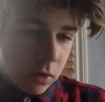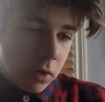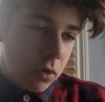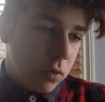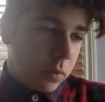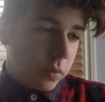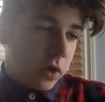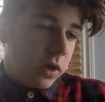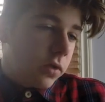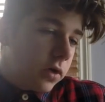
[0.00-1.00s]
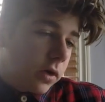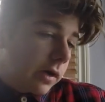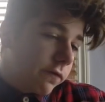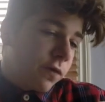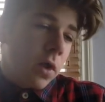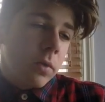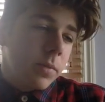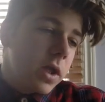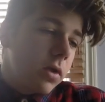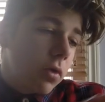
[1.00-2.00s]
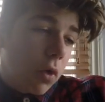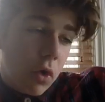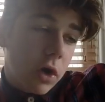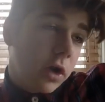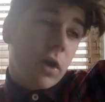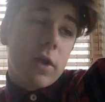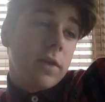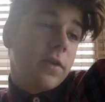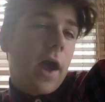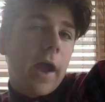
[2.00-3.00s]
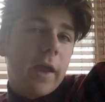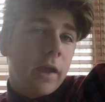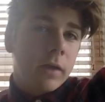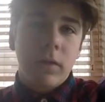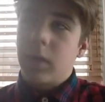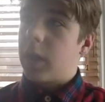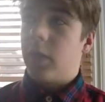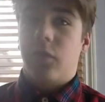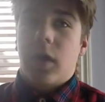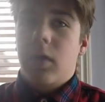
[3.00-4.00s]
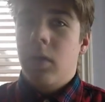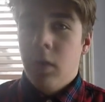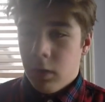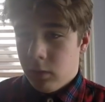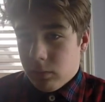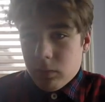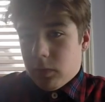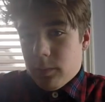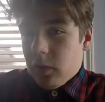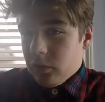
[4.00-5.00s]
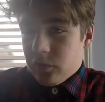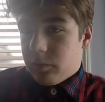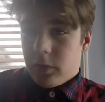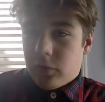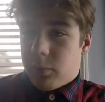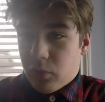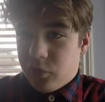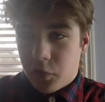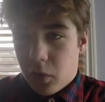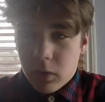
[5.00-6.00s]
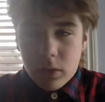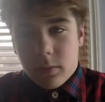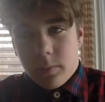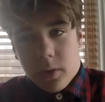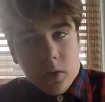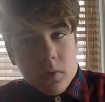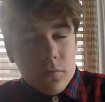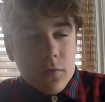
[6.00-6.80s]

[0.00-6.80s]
oh, either you can follow me or you're gonna die. And he's like, well, what am I supposed to go? I better go